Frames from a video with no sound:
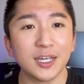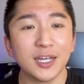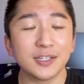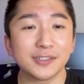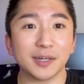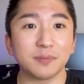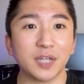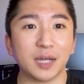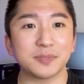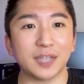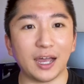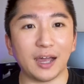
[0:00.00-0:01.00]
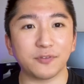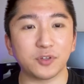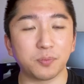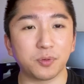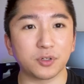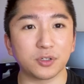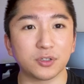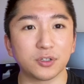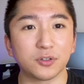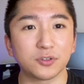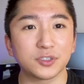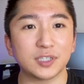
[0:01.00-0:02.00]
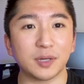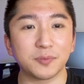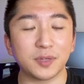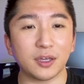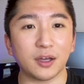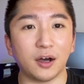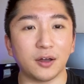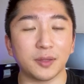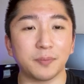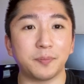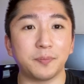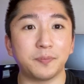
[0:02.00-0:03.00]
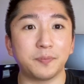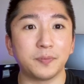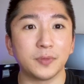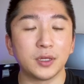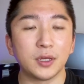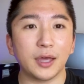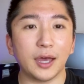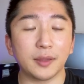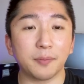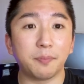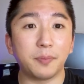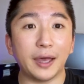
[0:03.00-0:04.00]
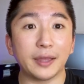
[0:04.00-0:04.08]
Sometimes I have to put a little something on at the